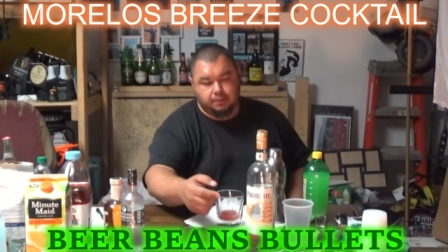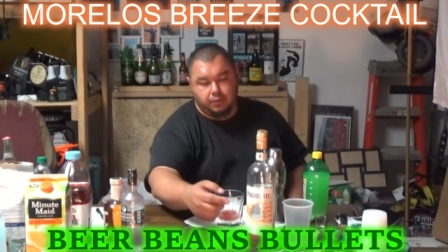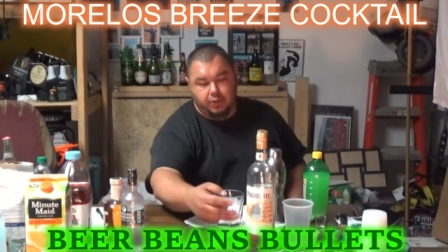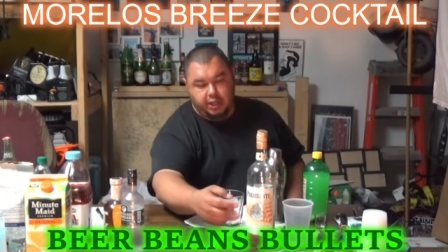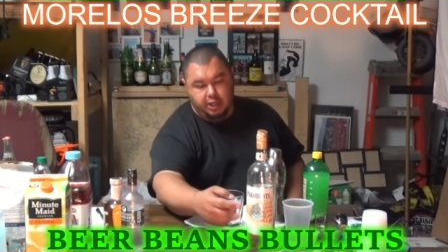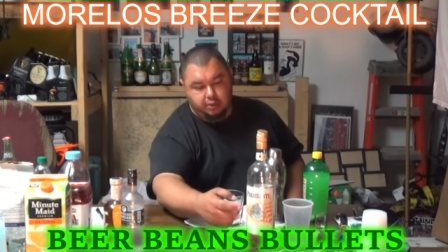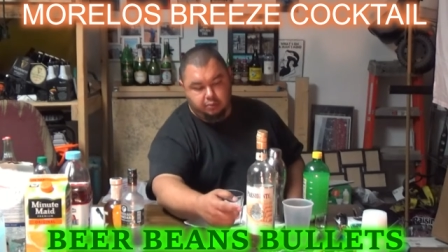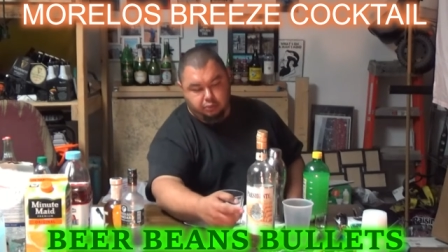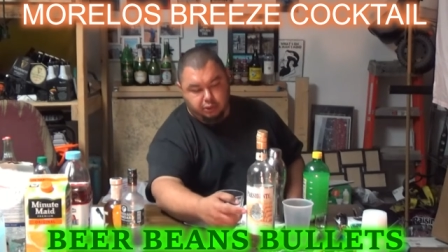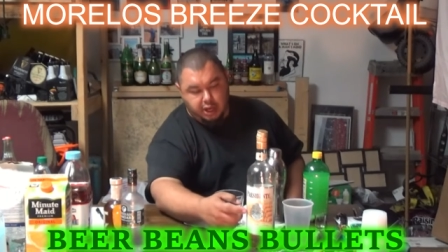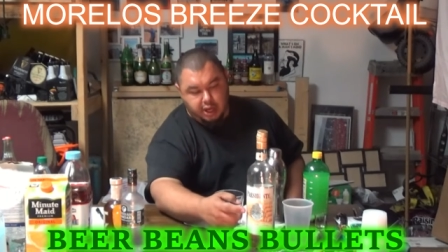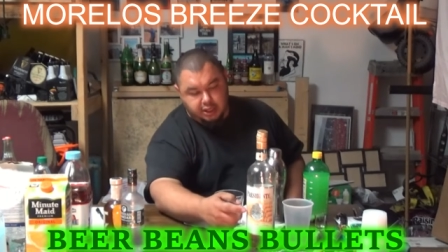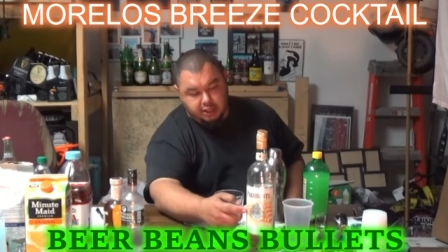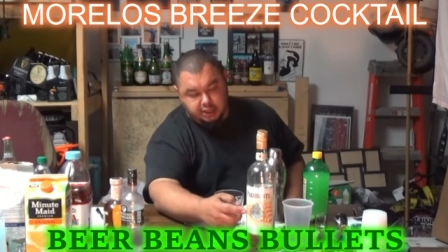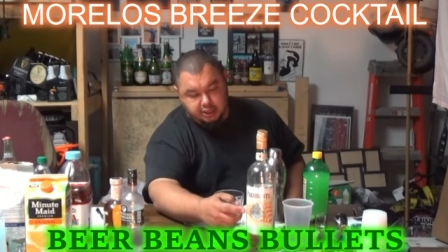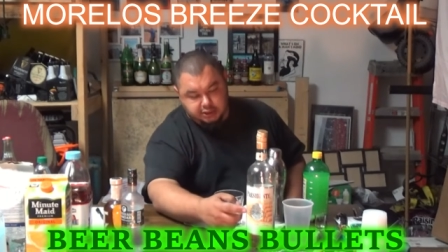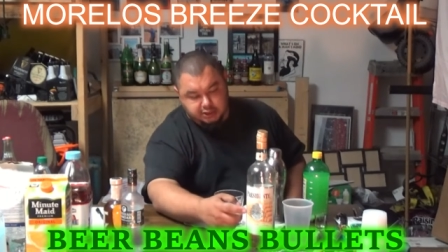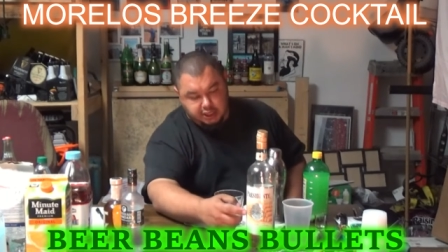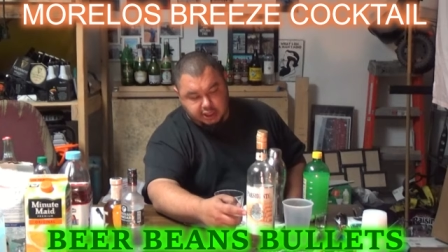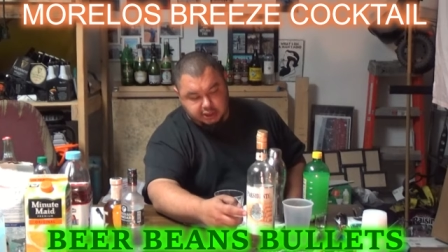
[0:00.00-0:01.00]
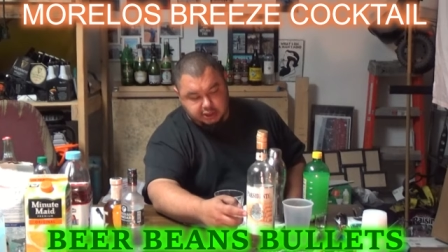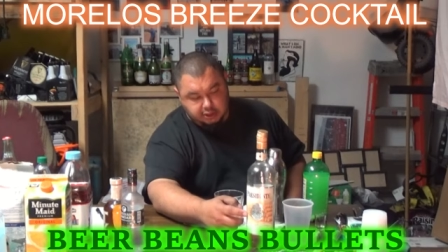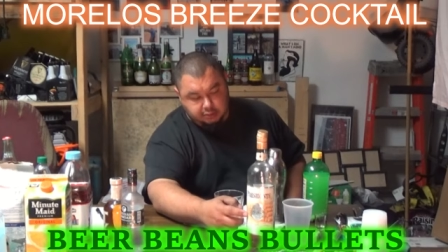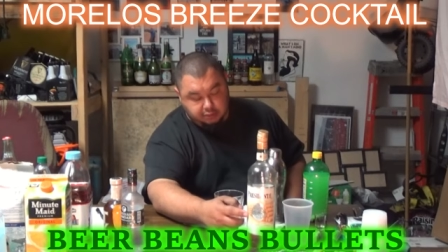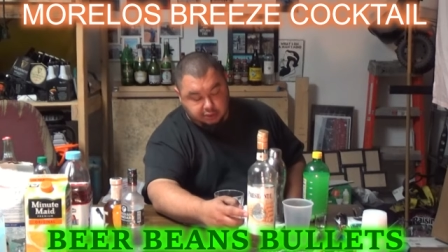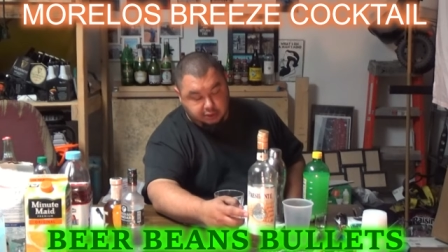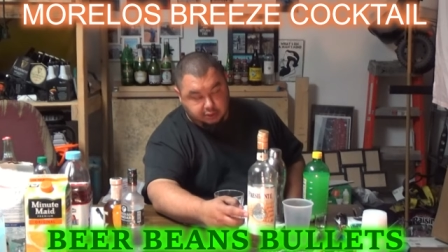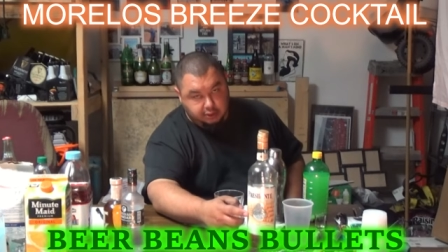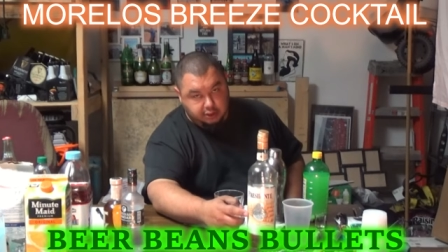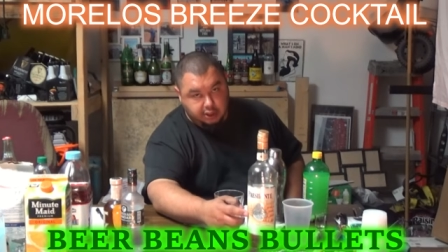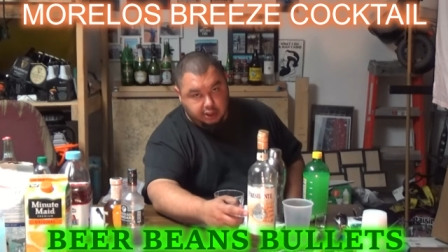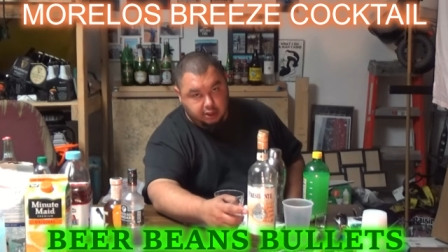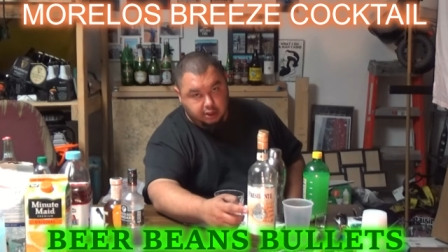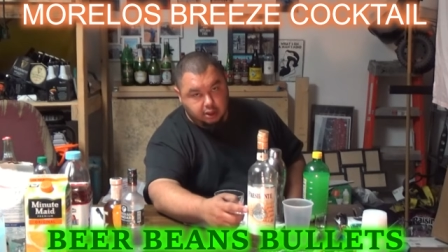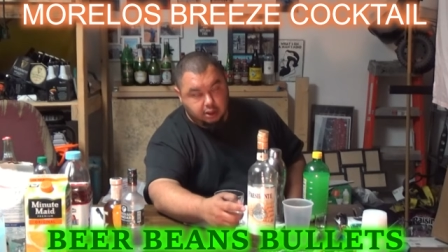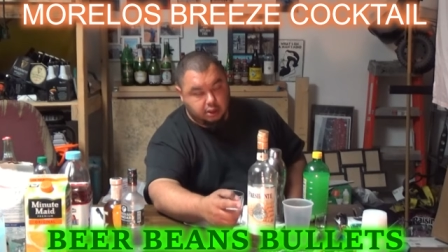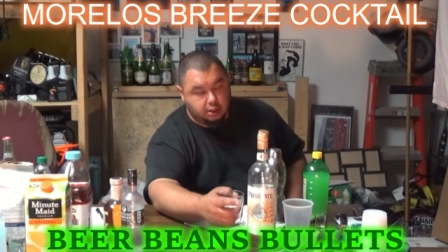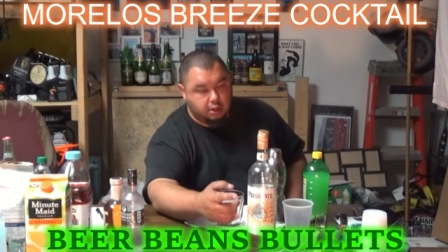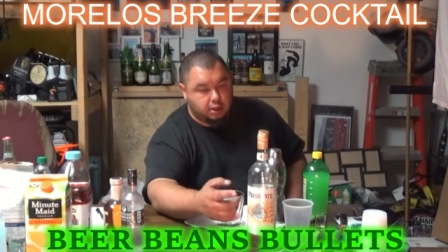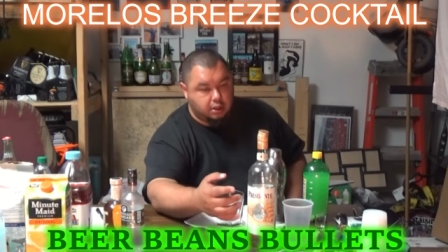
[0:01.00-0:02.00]
And brandy is actually, believe it or not,
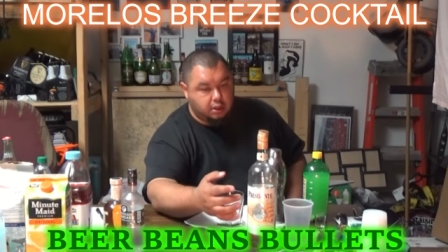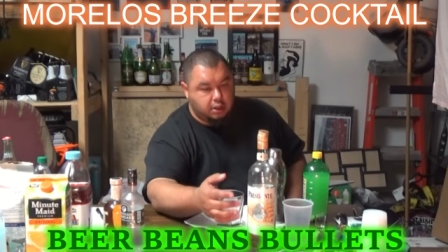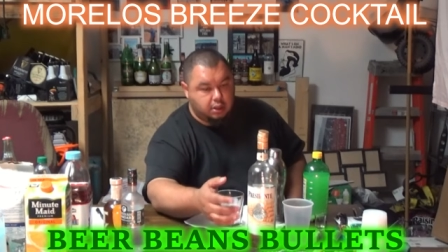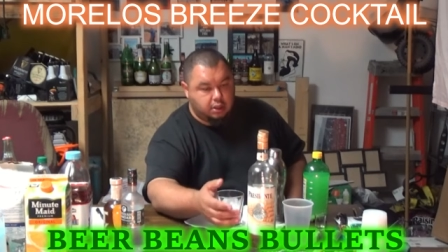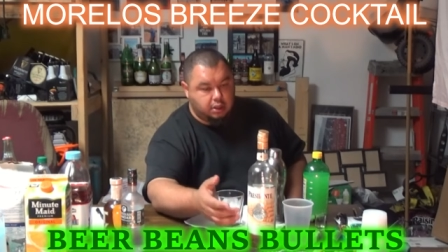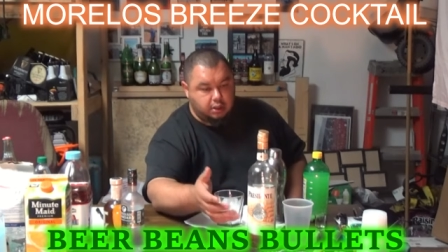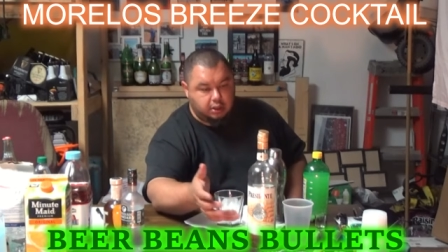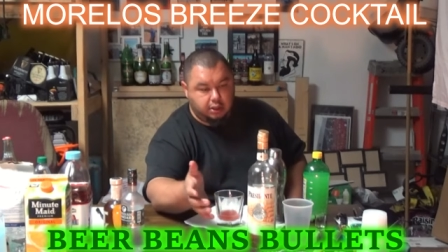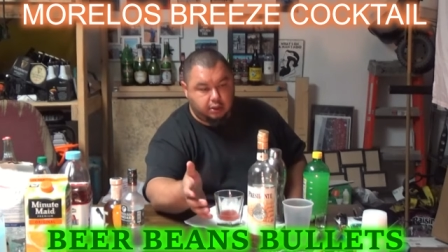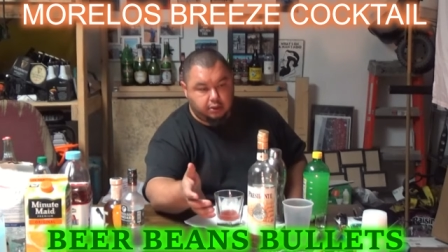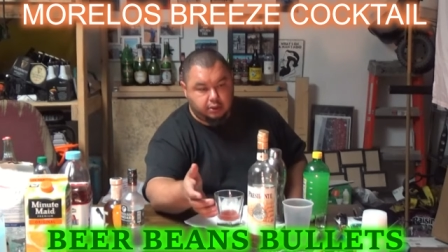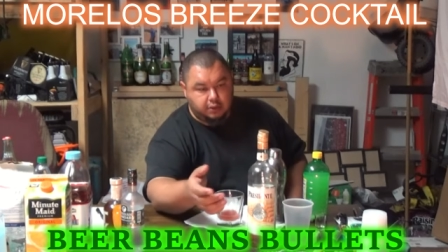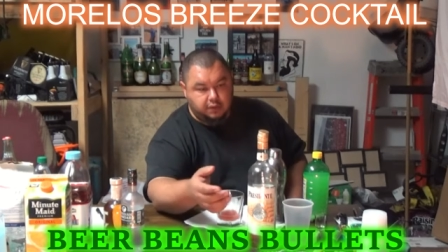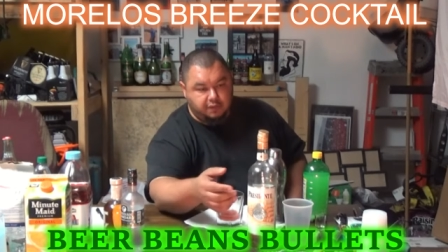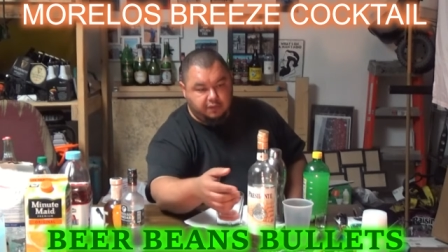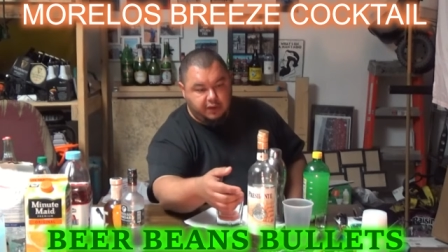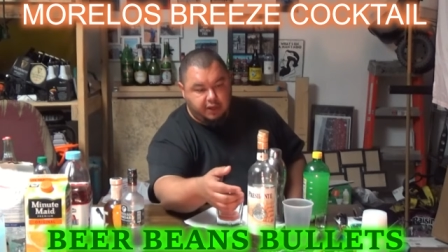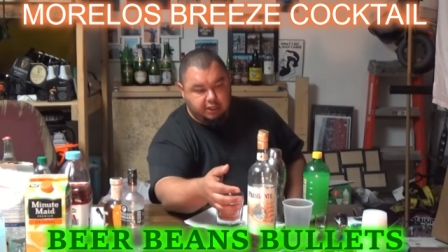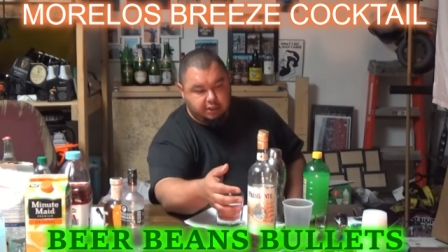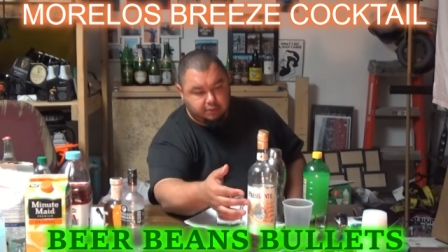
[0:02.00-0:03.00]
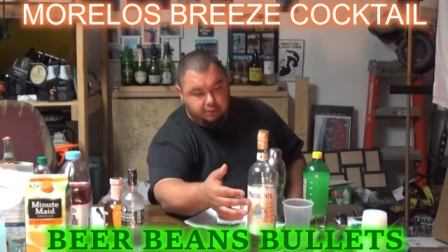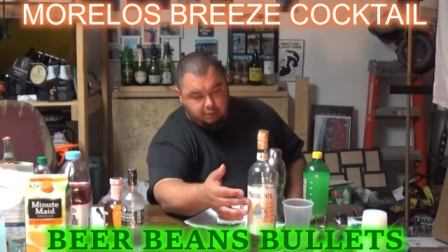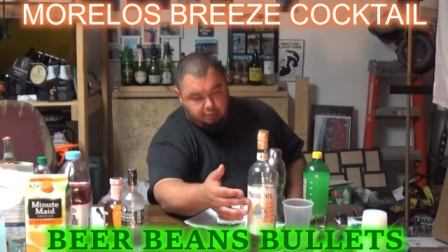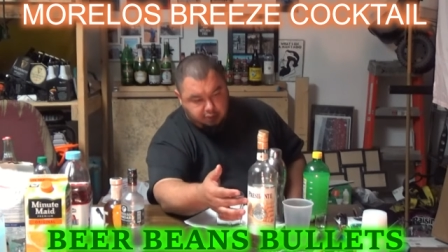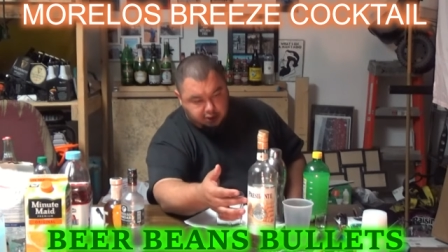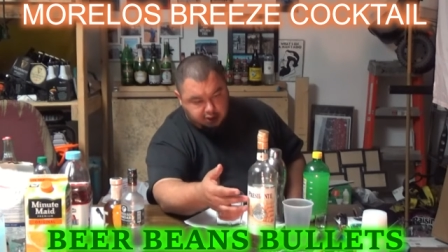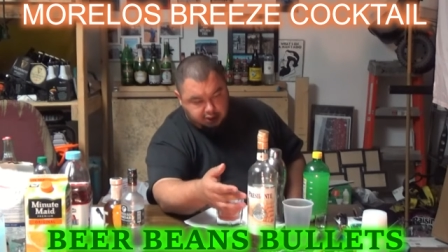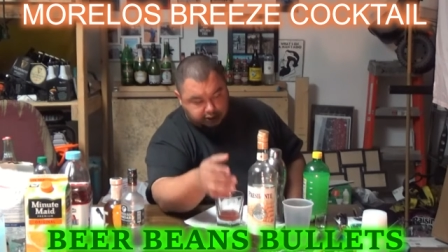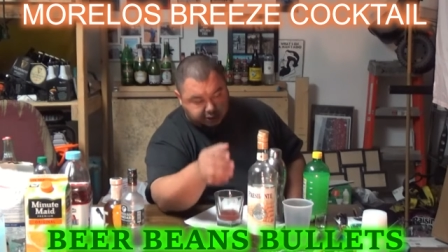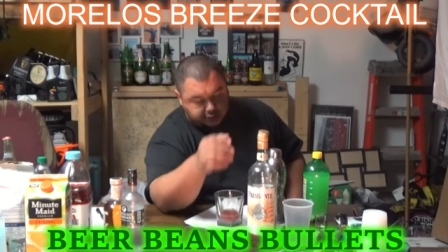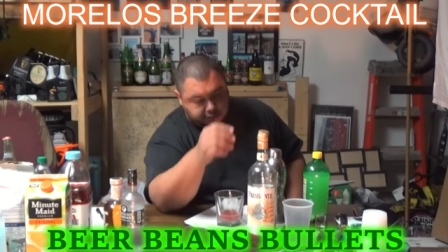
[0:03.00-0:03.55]
a little known fact about brandy.